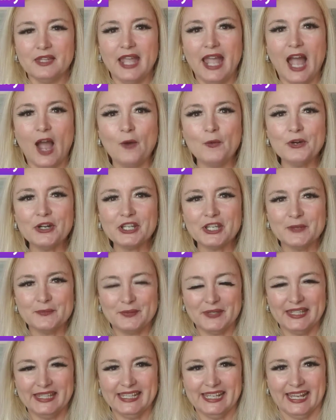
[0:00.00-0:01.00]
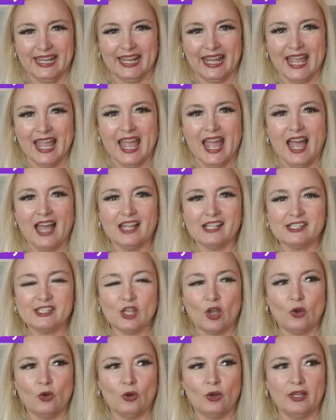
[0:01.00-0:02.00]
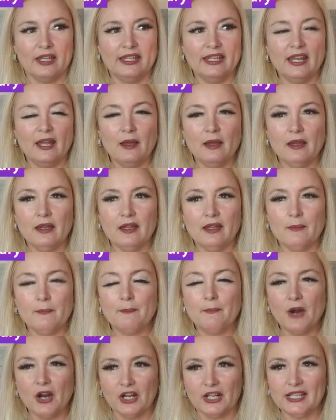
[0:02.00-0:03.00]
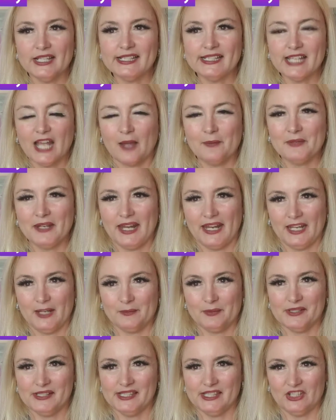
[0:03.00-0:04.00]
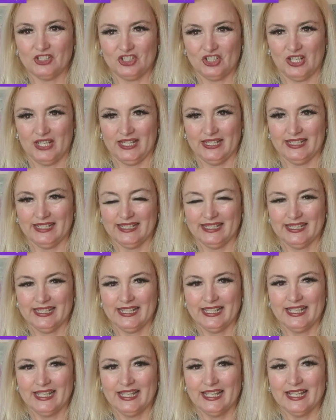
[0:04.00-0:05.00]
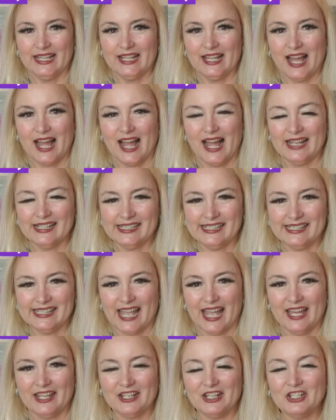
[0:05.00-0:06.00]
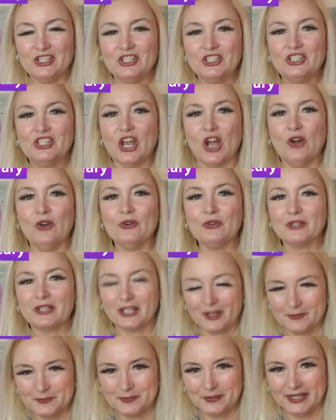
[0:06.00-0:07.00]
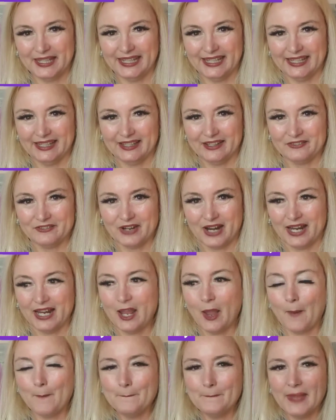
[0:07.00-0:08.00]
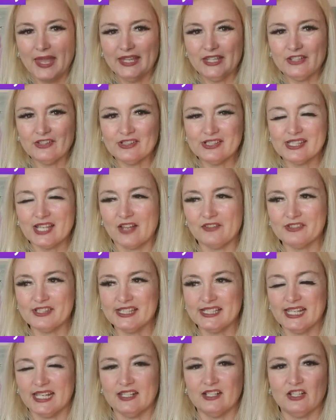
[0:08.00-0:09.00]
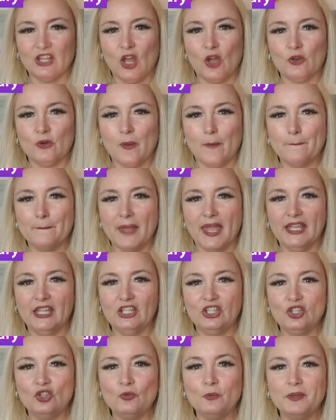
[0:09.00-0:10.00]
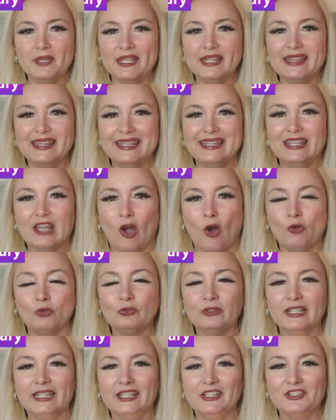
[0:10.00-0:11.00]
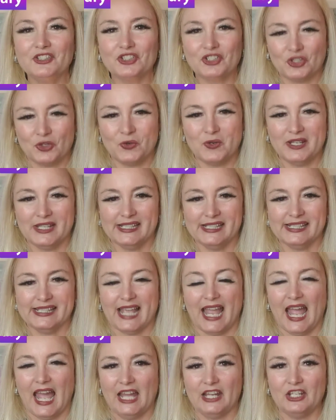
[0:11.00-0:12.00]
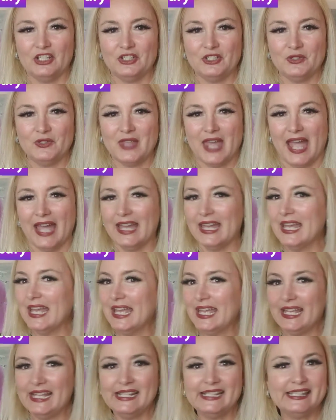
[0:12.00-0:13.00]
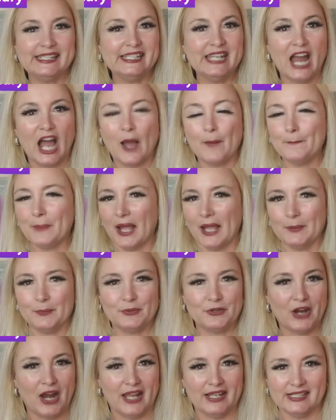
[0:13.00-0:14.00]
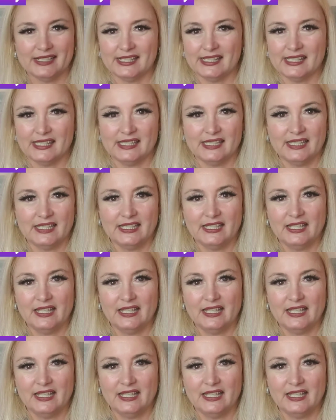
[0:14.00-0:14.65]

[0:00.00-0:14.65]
how we're competing. So in a market dominating position, I said, don't compete, right? Make yourself stand alone. Make you be the only choice. How do you do that? It's not by price.